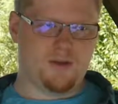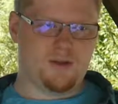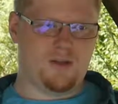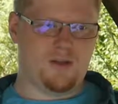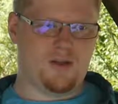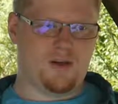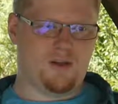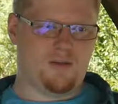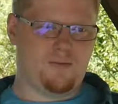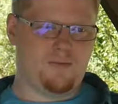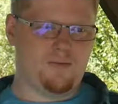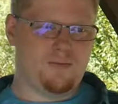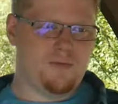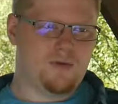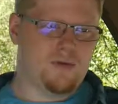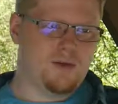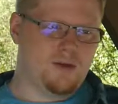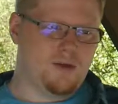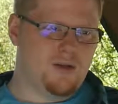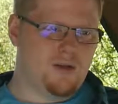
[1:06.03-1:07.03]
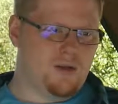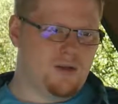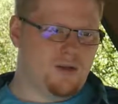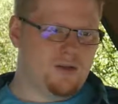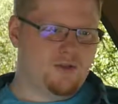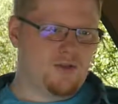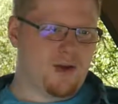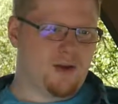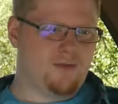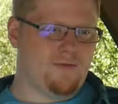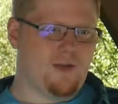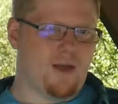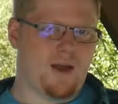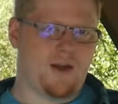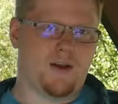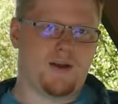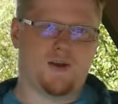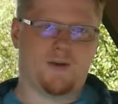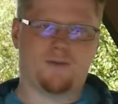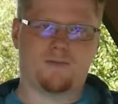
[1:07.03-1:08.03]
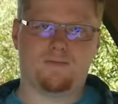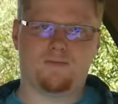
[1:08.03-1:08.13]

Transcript: little dragonfly in here.